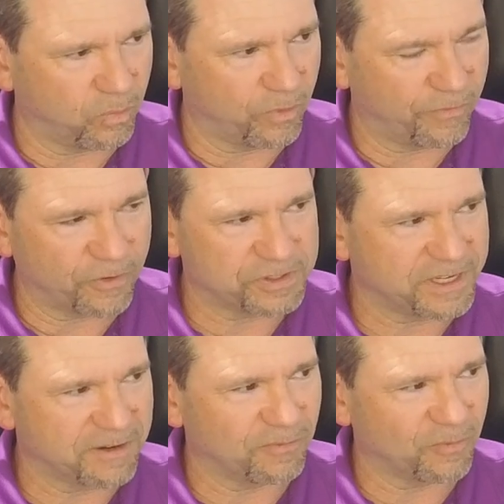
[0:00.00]
First
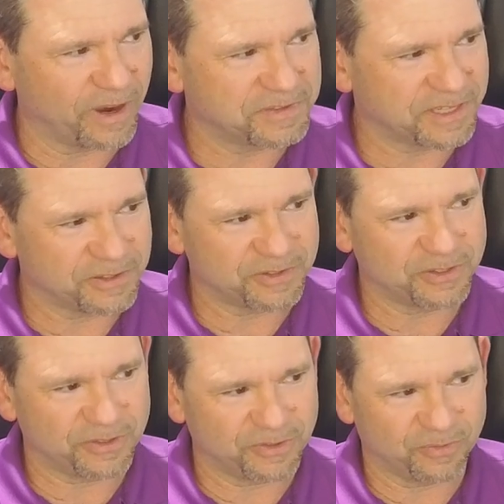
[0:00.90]
thing my wife says,
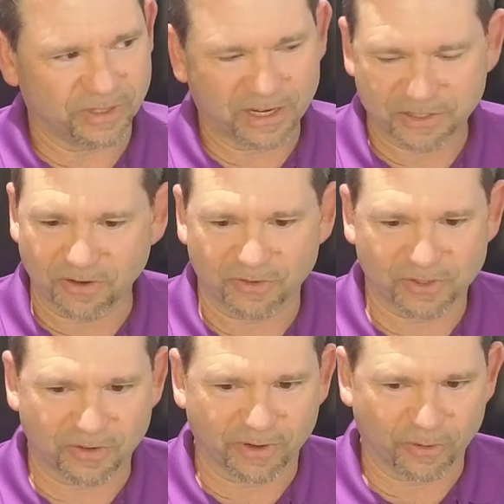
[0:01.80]
we got to start
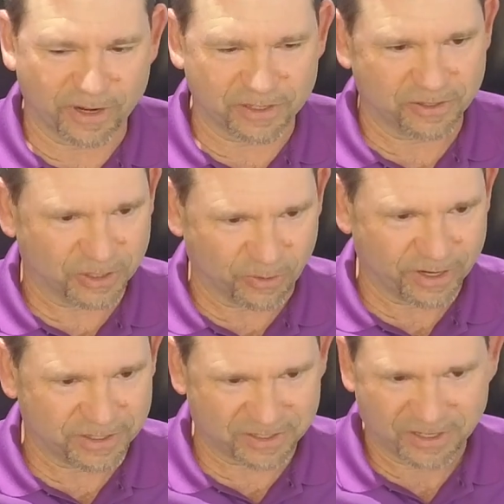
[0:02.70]
serving good
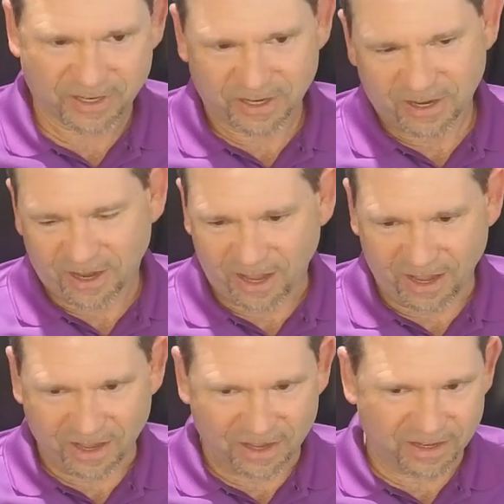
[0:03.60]
grits.
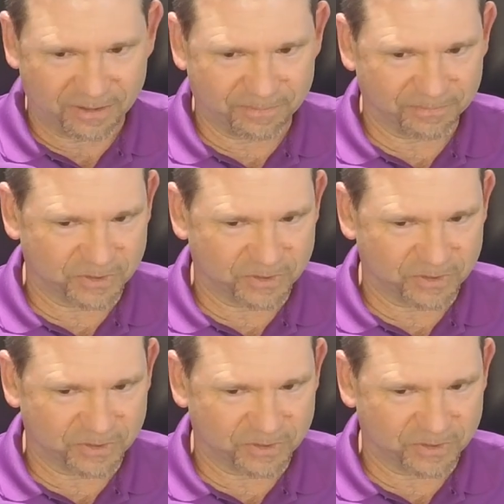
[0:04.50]
And